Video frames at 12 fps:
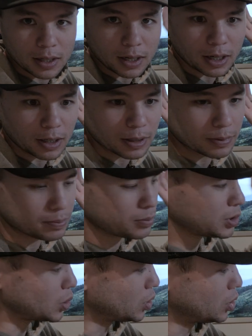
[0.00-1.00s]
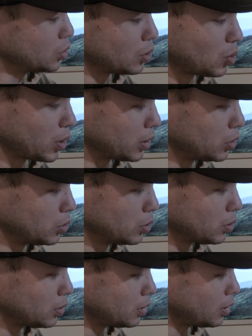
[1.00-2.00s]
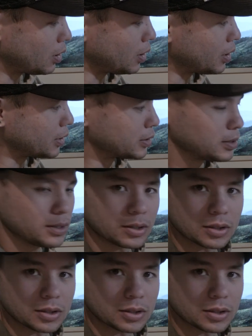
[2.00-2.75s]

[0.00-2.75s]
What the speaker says: do a quick Google on